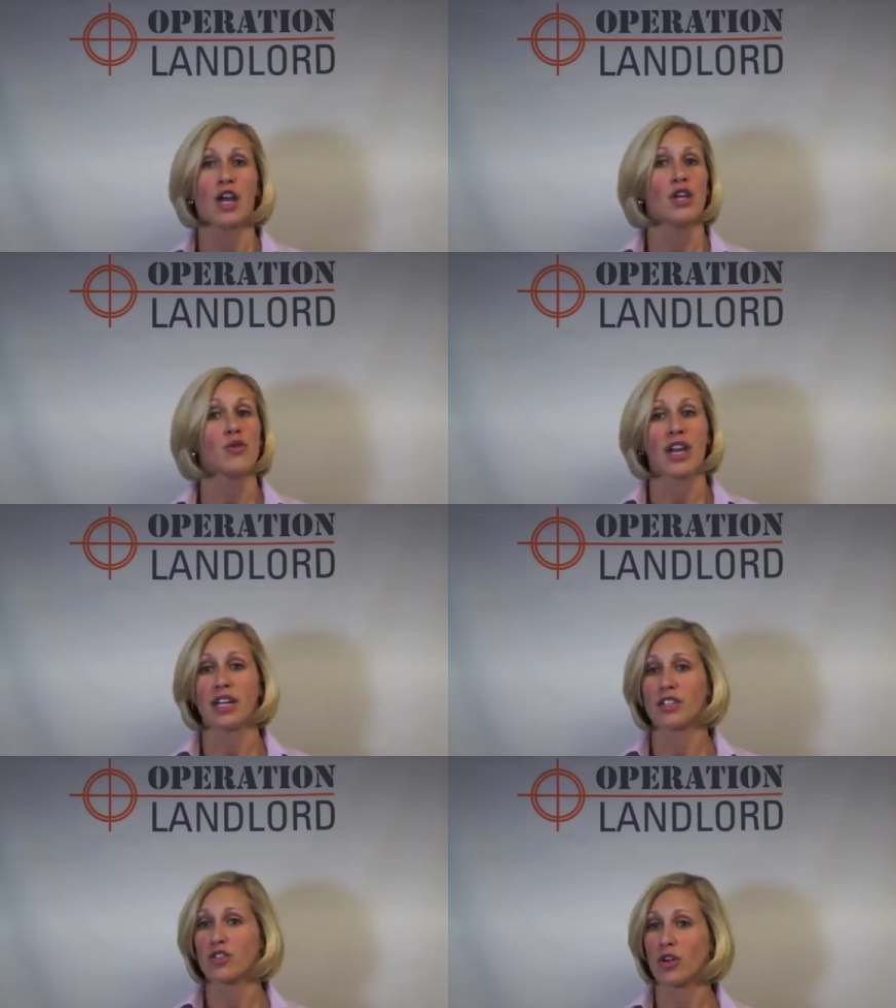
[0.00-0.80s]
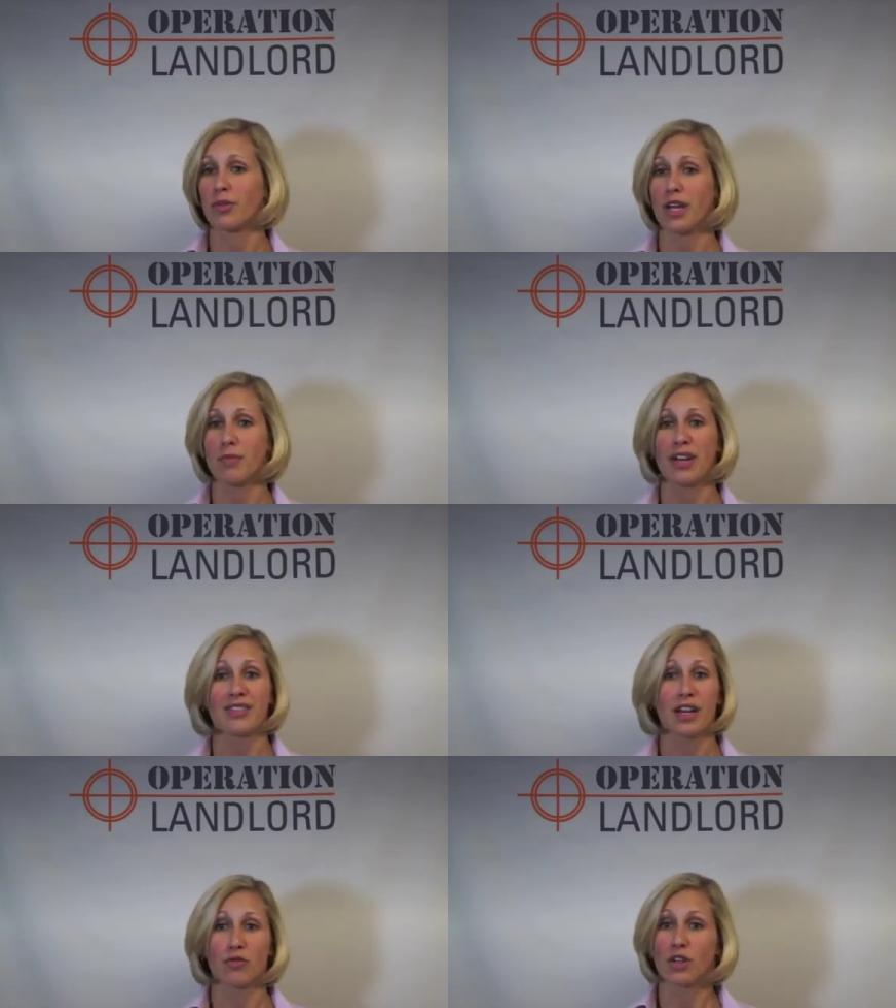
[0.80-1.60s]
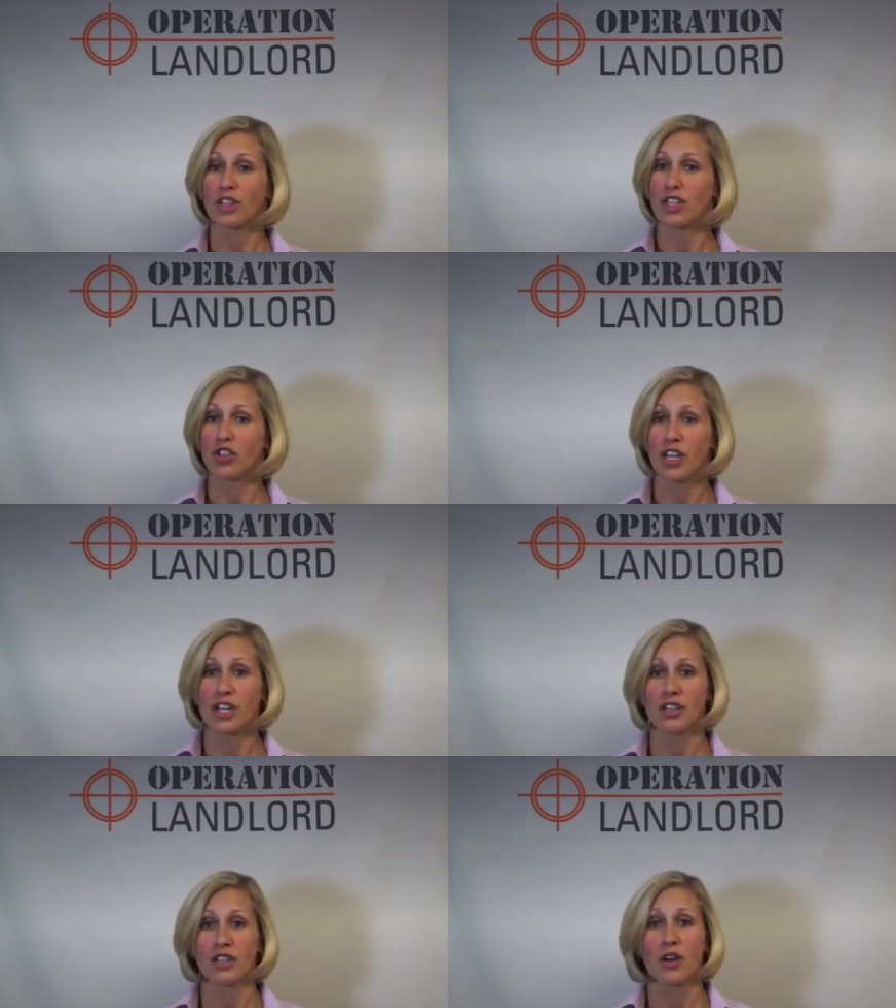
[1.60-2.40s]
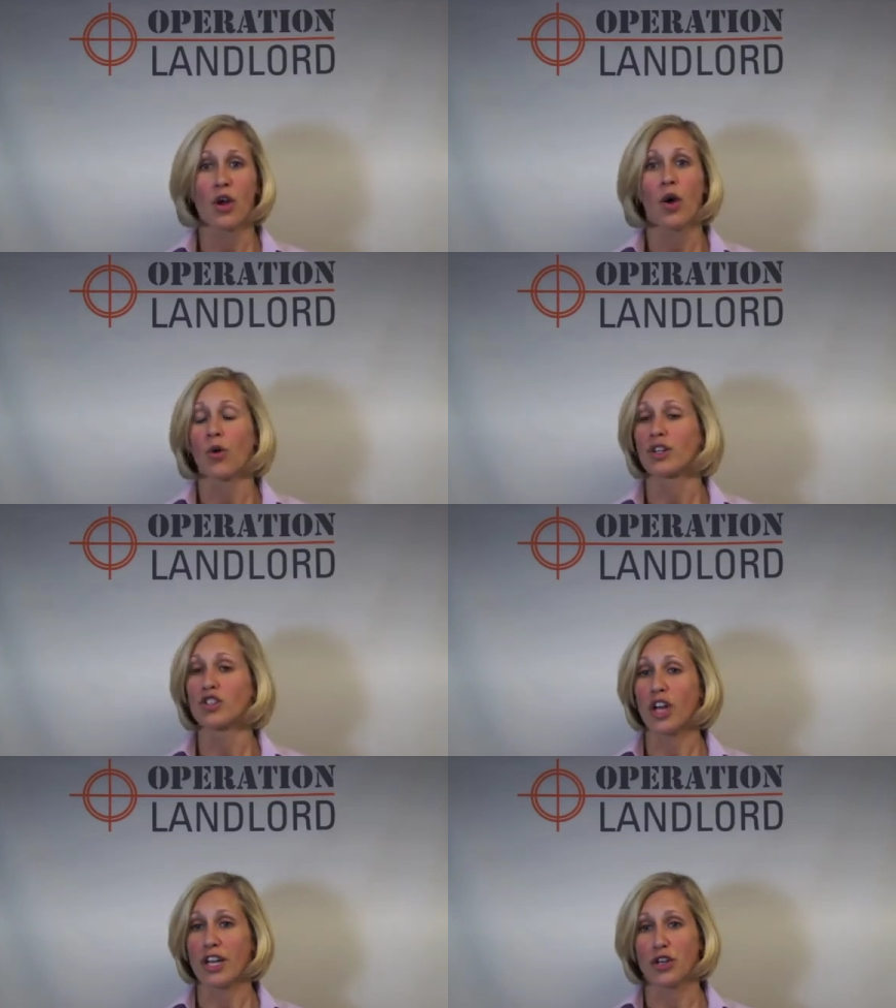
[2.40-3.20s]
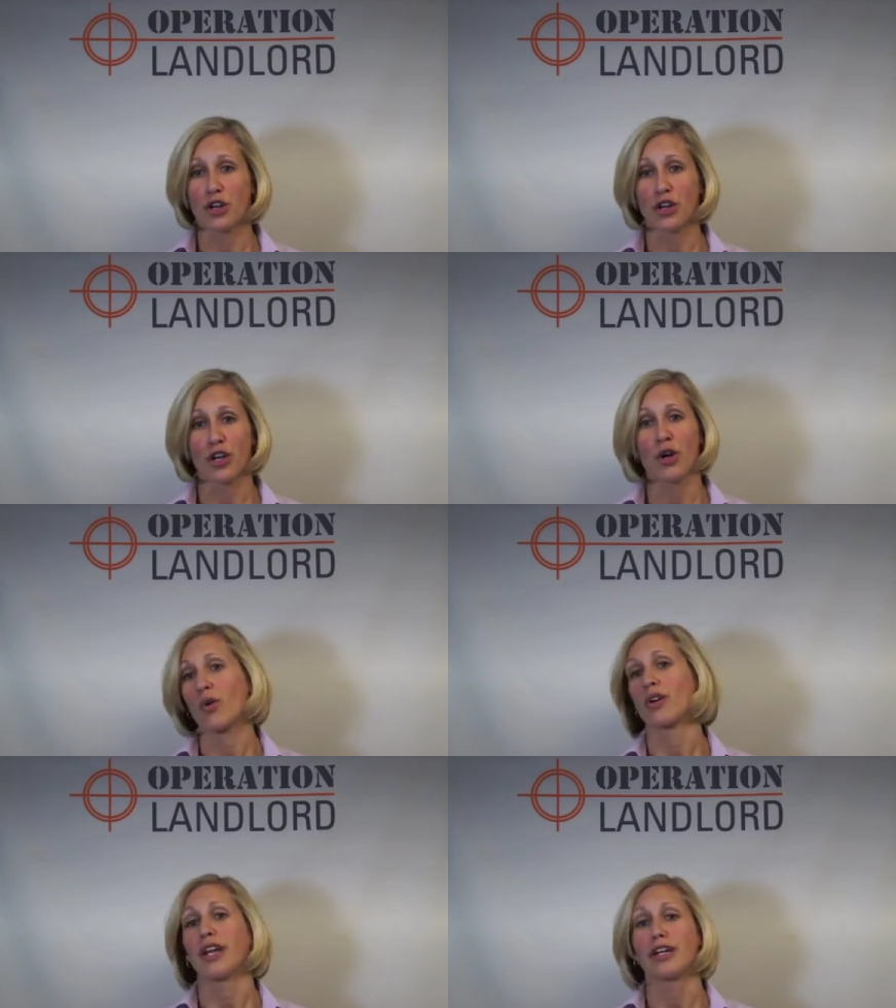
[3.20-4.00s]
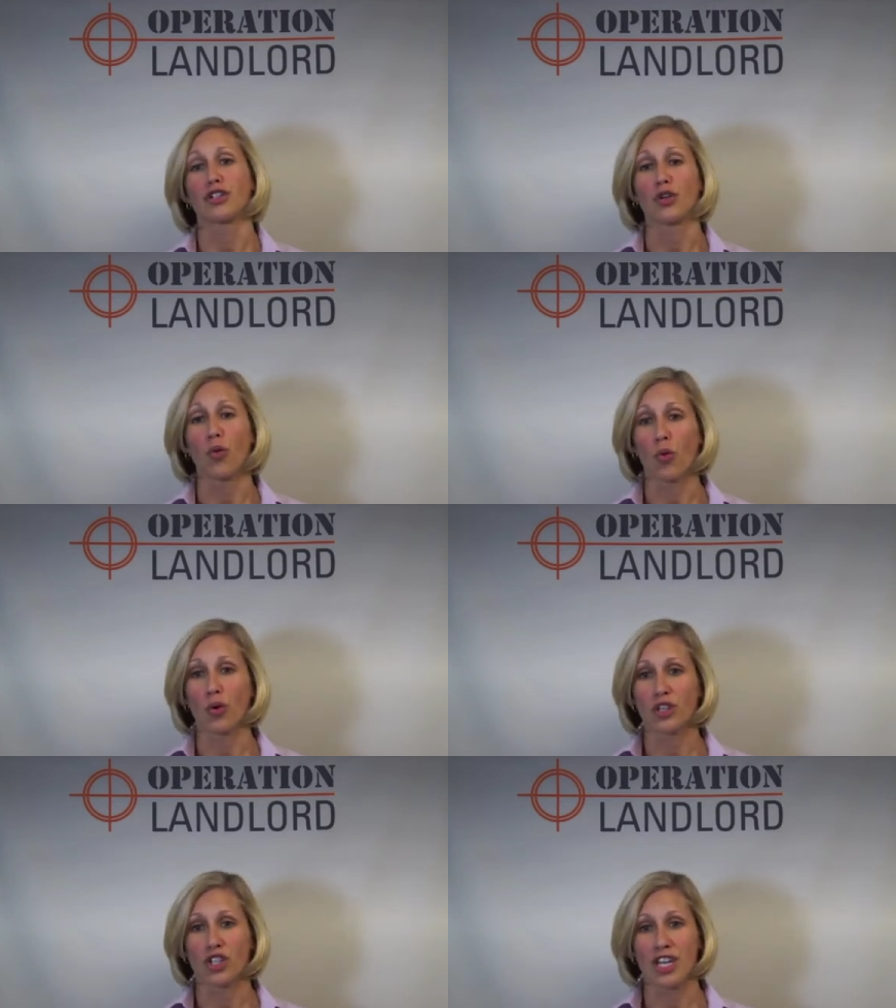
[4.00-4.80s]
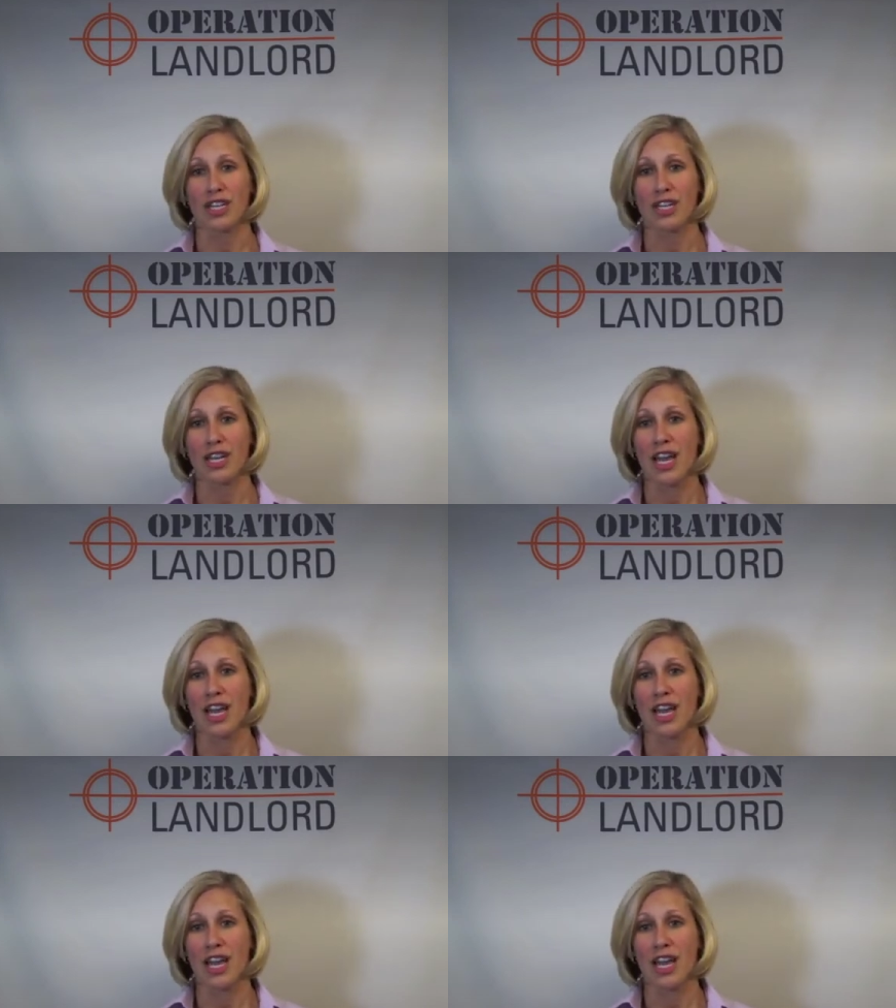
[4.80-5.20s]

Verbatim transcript: You can't discriminate based on religion or gender or national origin.